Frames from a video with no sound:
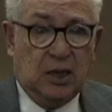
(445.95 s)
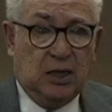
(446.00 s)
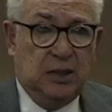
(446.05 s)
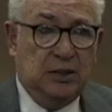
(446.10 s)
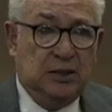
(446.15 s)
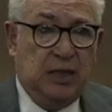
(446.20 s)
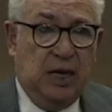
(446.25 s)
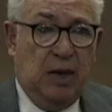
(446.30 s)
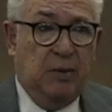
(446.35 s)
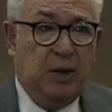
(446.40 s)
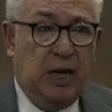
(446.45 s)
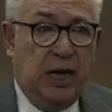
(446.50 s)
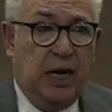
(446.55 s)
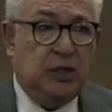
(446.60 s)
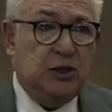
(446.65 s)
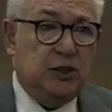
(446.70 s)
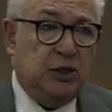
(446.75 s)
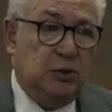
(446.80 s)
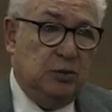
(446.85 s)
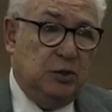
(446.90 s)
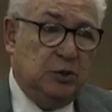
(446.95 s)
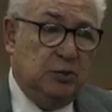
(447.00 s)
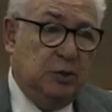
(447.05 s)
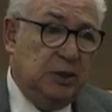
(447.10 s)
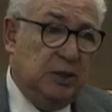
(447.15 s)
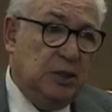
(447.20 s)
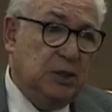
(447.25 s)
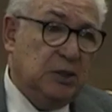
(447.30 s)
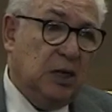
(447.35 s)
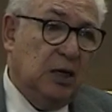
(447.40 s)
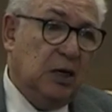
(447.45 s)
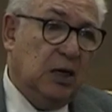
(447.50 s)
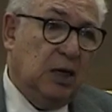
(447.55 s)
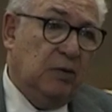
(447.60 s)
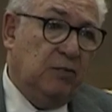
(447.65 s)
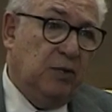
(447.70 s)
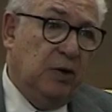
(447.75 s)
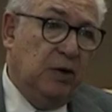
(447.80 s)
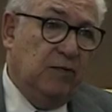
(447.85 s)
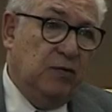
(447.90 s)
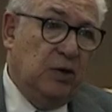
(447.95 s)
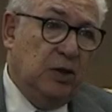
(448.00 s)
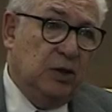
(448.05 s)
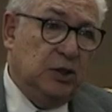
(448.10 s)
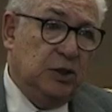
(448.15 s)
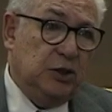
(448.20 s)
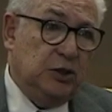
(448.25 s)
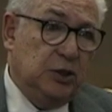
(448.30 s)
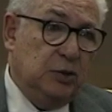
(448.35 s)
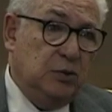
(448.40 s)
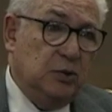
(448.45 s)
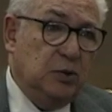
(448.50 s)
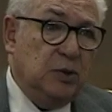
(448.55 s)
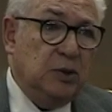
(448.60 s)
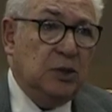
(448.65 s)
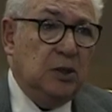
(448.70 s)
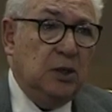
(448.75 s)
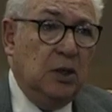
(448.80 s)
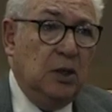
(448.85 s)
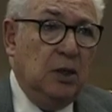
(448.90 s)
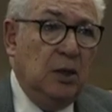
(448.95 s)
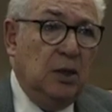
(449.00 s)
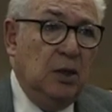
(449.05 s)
contamination, which meant he's going to get rid of all the Jews,